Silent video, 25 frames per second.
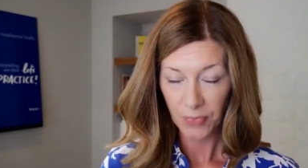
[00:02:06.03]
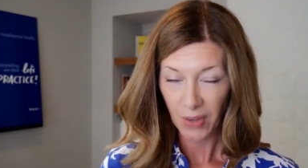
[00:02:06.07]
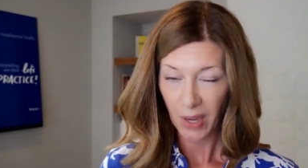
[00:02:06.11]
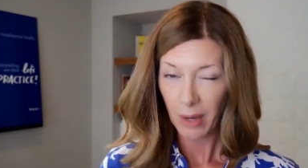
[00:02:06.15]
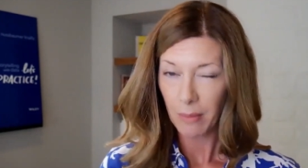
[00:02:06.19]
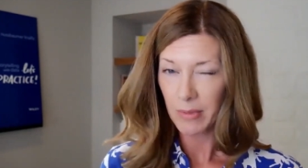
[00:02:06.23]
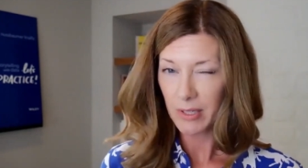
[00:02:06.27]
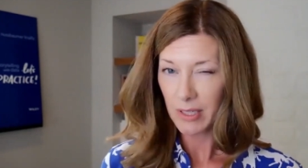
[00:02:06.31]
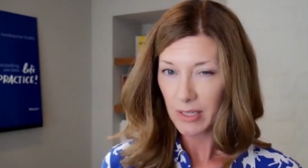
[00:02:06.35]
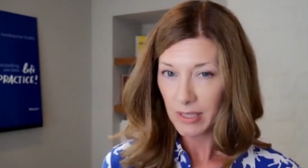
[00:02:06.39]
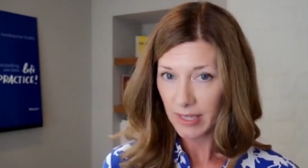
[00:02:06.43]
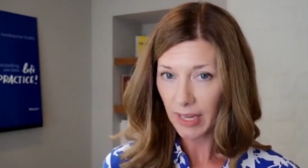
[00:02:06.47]

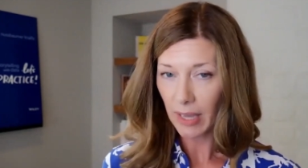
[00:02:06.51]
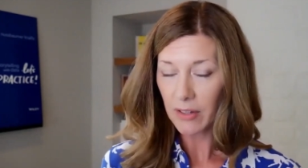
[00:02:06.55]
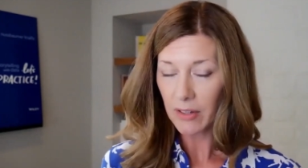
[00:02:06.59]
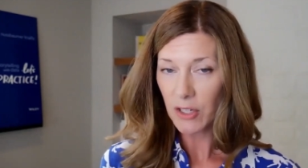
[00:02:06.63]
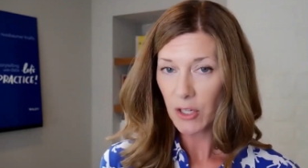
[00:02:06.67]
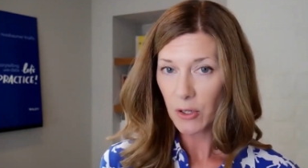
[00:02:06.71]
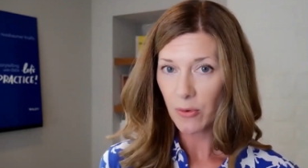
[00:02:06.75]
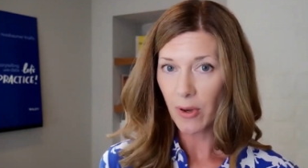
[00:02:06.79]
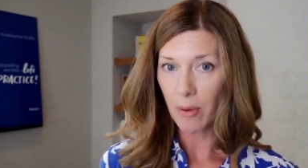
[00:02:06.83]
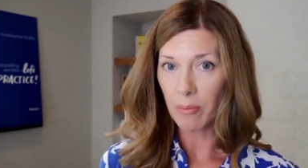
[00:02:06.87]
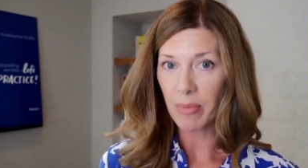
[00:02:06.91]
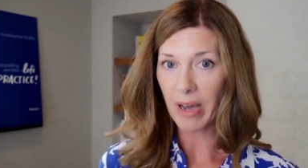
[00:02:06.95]
I'm going to tell you
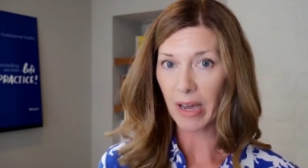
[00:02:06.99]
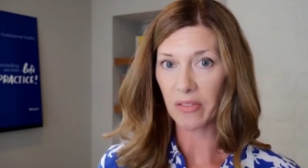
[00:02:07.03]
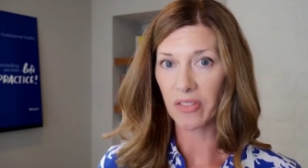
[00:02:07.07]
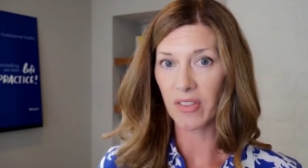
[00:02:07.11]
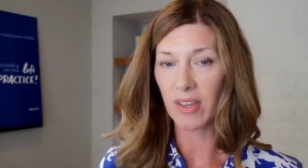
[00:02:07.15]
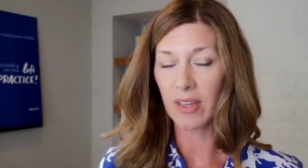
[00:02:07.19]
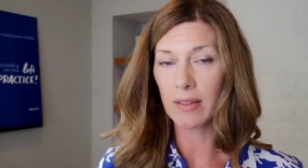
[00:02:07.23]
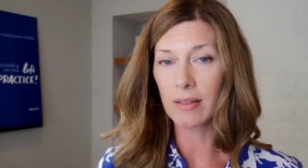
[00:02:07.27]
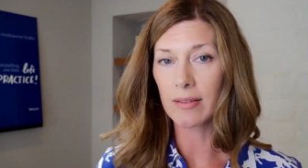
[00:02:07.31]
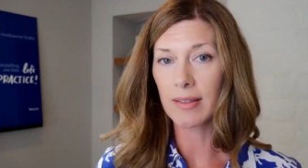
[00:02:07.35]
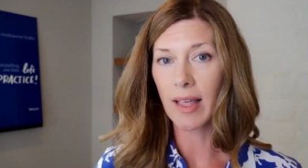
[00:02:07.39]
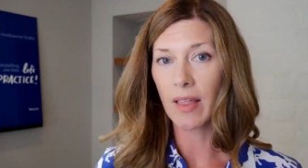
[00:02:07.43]
about
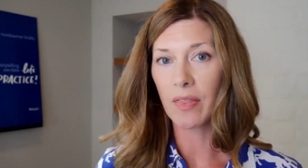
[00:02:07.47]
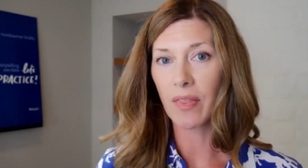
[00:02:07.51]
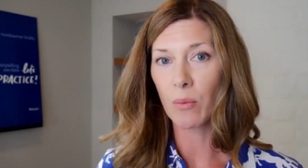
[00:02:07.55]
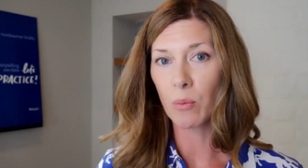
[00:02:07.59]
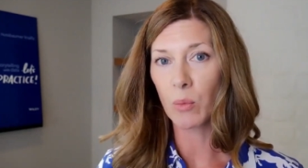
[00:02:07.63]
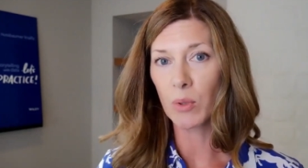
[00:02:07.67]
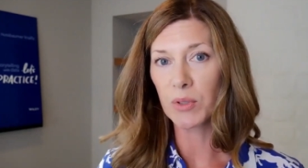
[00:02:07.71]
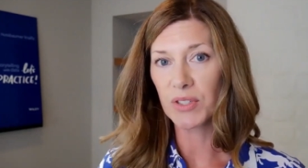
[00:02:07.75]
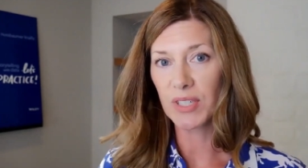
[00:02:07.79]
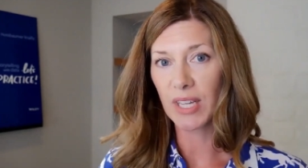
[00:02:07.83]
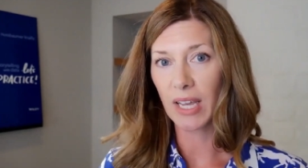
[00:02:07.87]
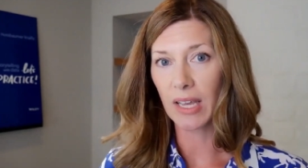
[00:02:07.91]
these and then we'll
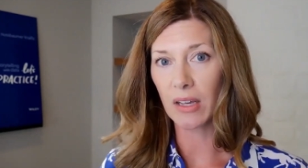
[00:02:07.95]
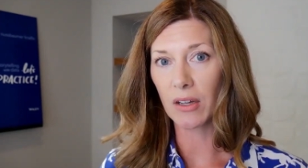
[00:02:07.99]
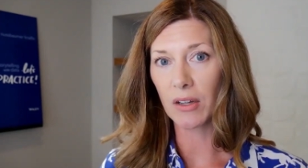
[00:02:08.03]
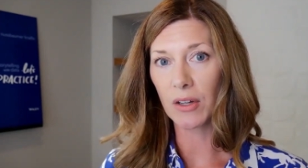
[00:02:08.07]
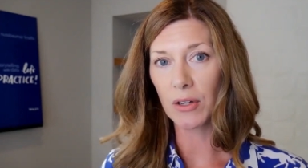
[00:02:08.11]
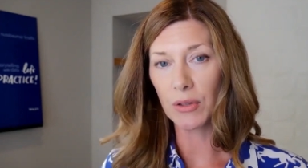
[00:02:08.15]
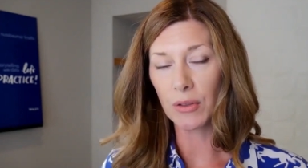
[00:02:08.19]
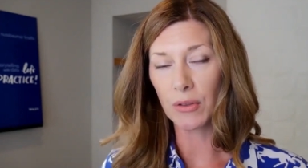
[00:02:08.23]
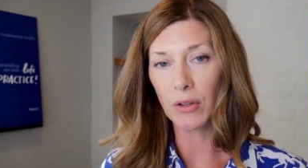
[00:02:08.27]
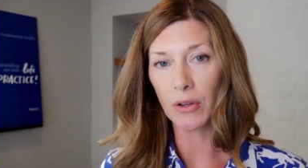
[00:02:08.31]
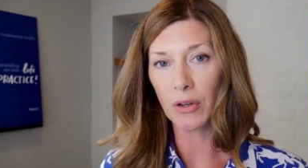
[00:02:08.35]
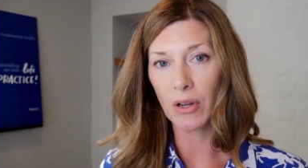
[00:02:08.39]
take a
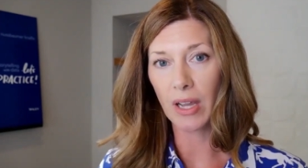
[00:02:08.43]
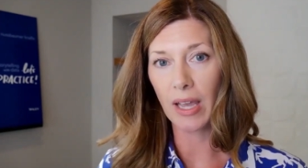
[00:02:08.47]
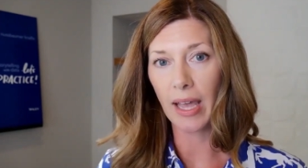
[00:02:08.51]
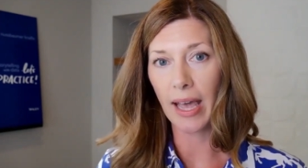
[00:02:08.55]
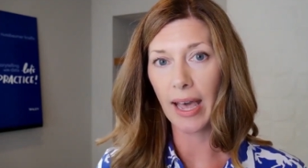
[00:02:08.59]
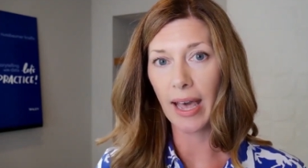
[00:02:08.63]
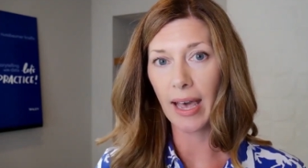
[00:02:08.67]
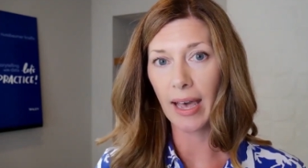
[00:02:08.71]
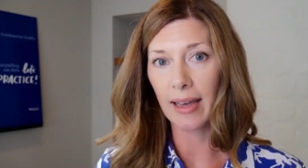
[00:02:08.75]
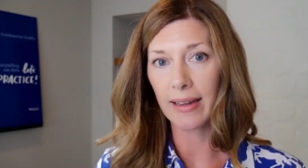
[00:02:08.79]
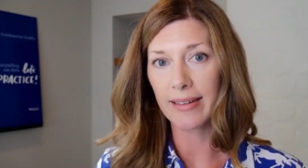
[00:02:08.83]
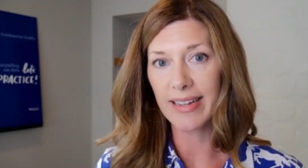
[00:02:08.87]
look
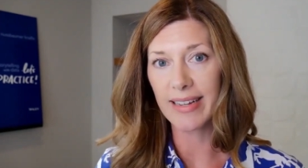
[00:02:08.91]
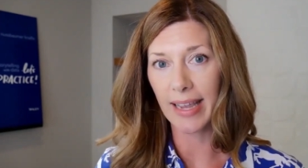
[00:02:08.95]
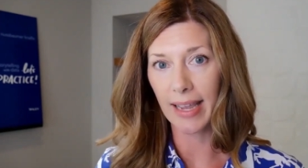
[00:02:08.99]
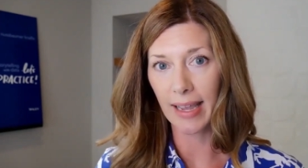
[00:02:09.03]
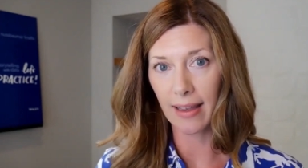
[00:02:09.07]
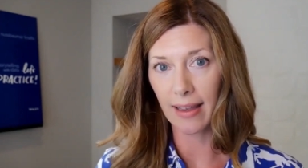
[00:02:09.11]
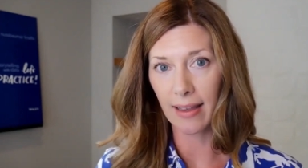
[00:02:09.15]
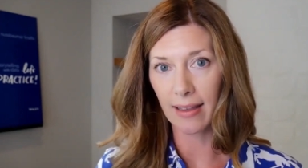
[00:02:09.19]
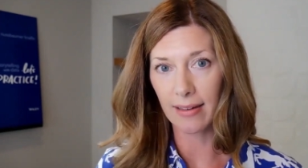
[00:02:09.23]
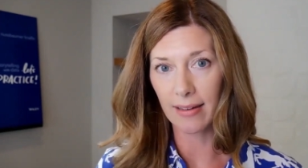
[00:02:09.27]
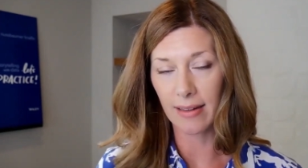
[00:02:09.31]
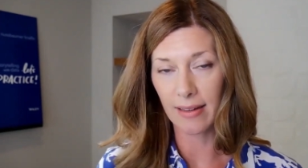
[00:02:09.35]
at
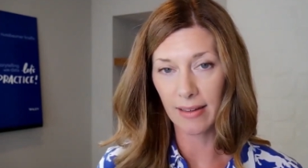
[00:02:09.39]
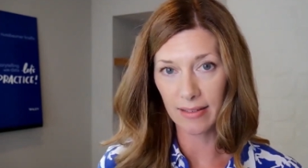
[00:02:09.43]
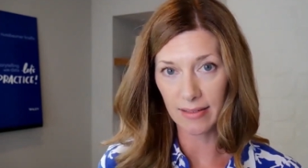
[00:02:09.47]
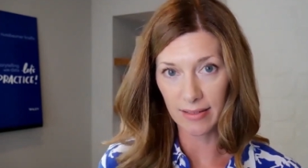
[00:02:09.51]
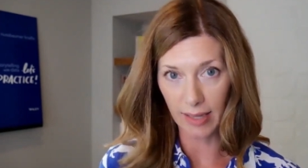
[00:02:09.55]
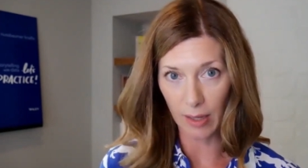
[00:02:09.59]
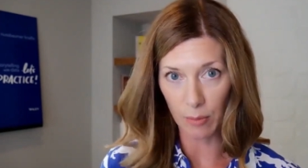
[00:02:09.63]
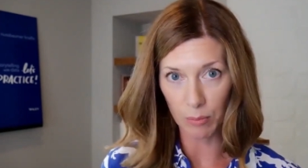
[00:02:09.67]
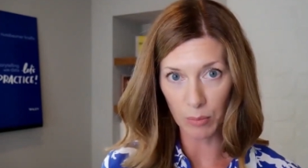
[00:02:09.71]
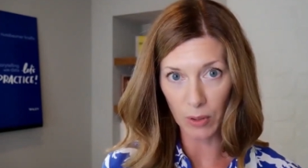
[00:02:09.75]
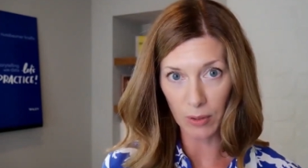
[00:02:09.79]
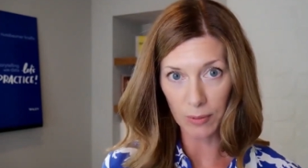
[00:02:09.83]
an
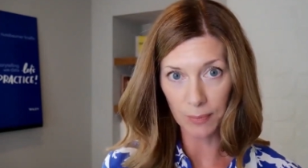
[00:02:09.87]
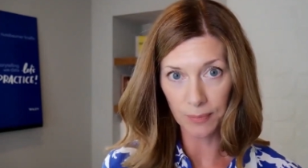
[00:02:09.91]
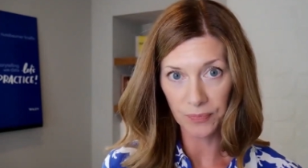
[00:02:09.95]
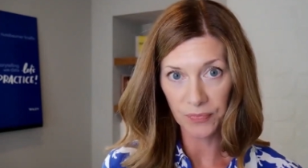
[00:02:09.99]
example